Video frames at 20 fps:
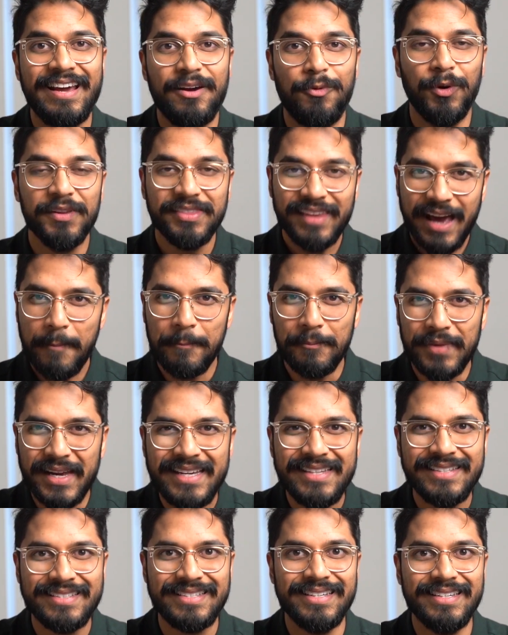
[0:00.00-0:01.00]
What that
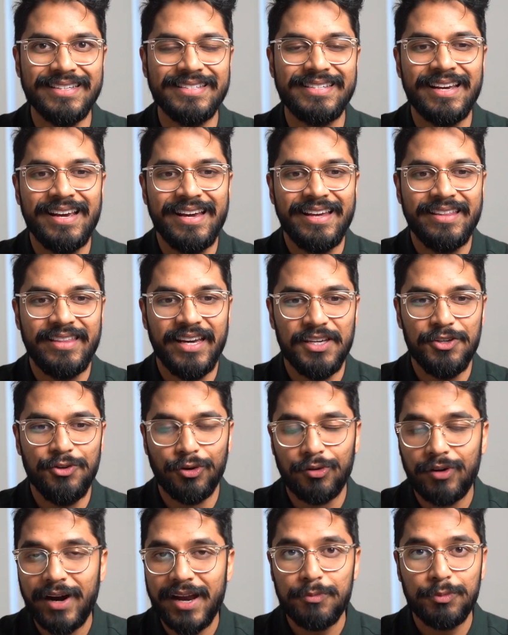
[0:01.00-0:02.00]
means is that
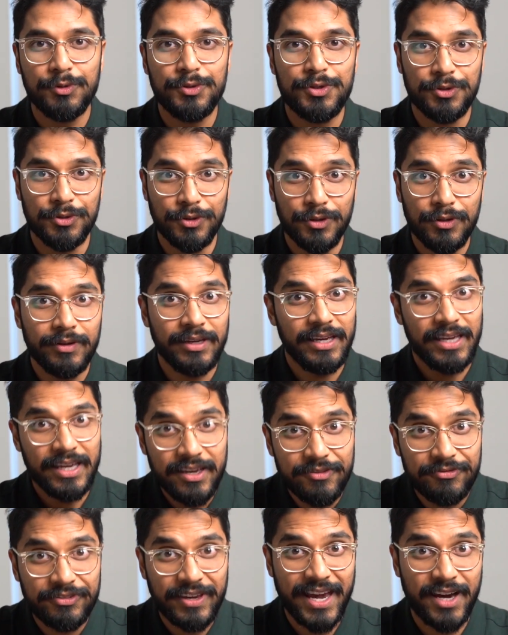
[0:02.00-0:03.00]
you're able to,
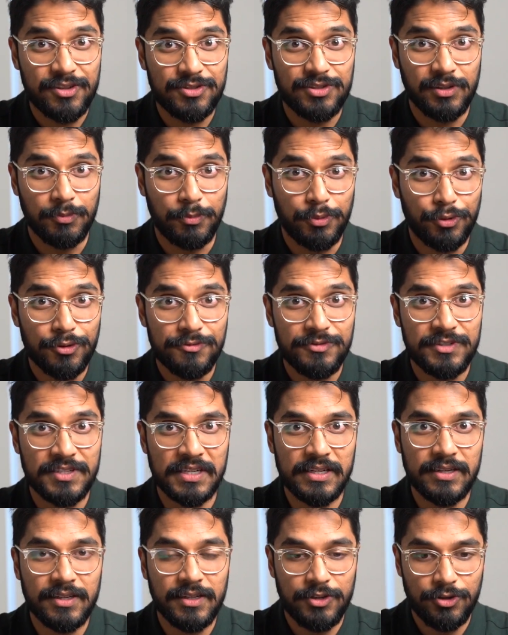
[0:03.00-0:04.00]
if council approves
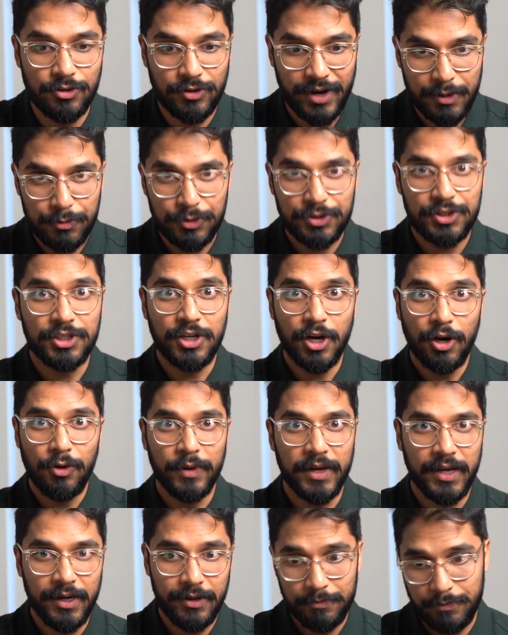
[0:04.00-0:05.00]
it, you're able to
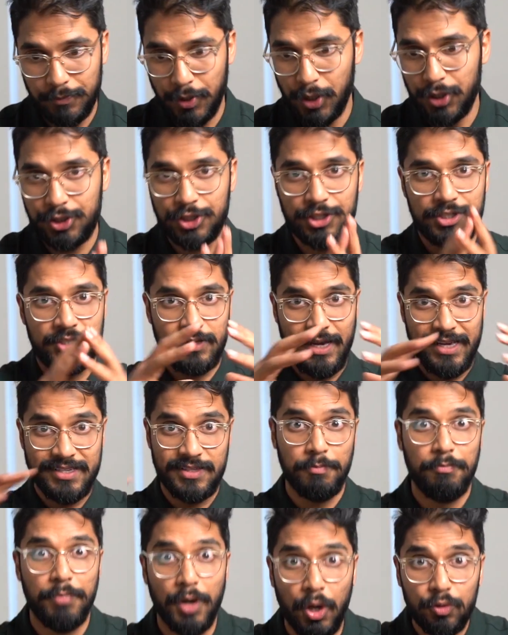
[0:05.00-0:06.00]
go in, purchase as
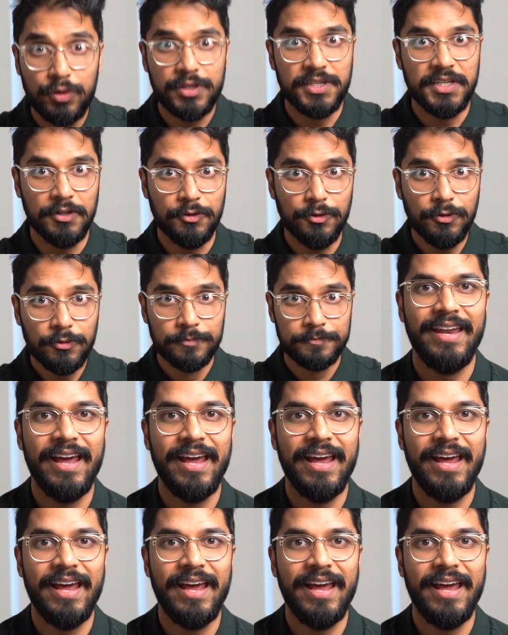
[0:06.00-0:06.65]
a bulk deal.